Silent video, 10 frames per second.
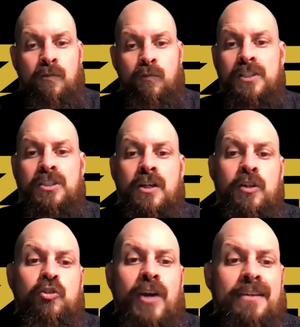which
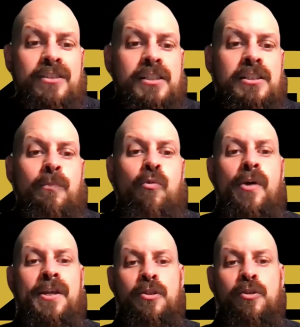drives us to
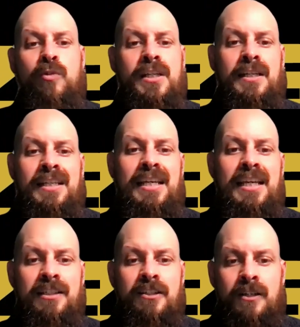point 3.
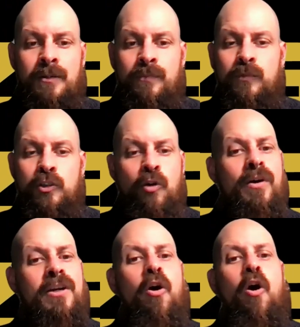Income. You don't
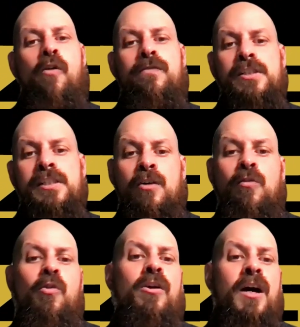want to
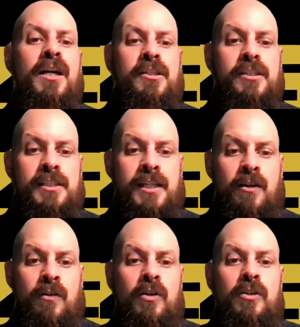oversell or
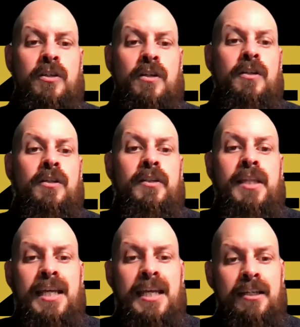undersell
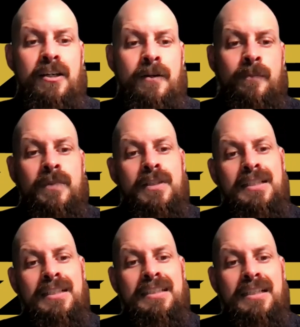the income.
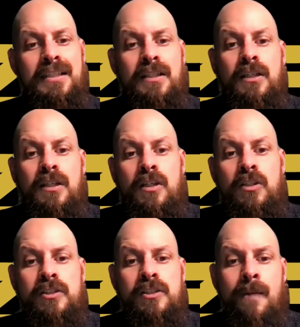
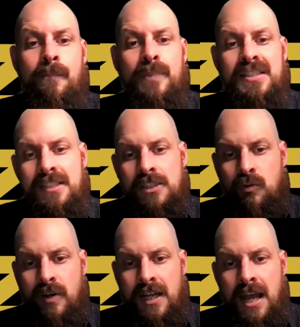Some business
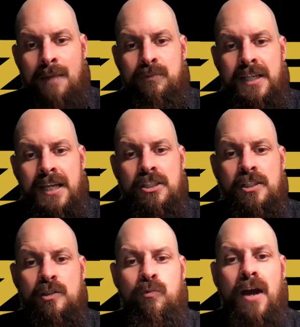credit
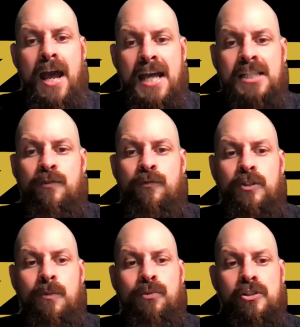applications will ask for
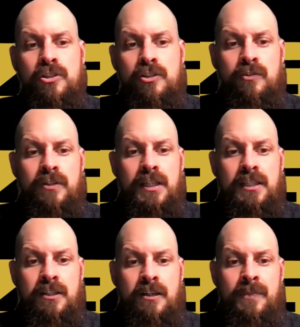your personal
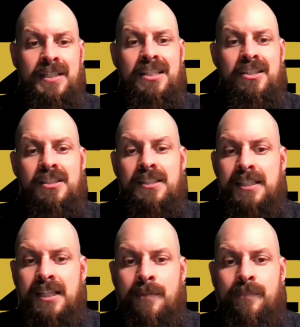income. Here's a
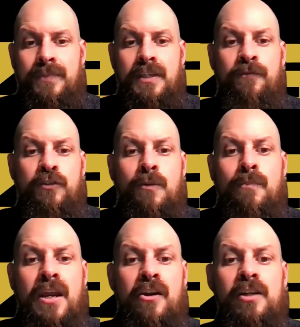tip. If you're
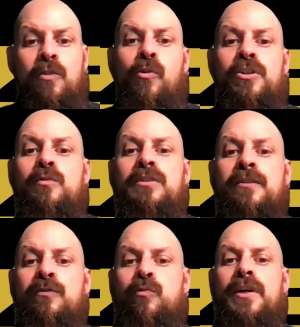married or you
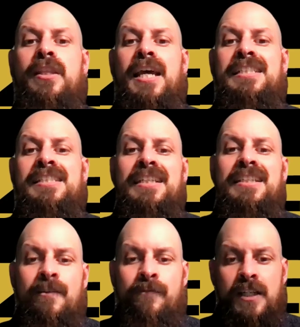live with a
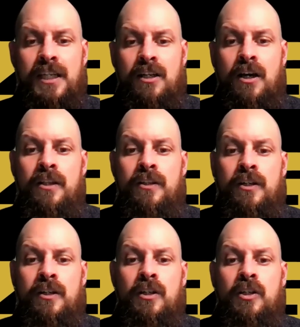significant
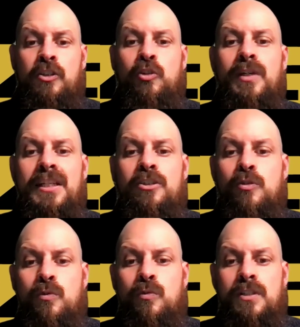other, you can
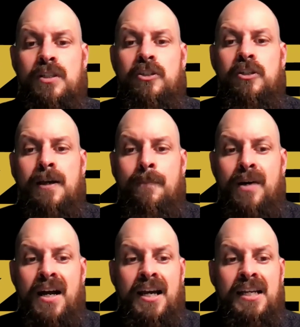use your
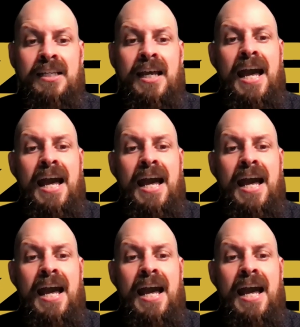combined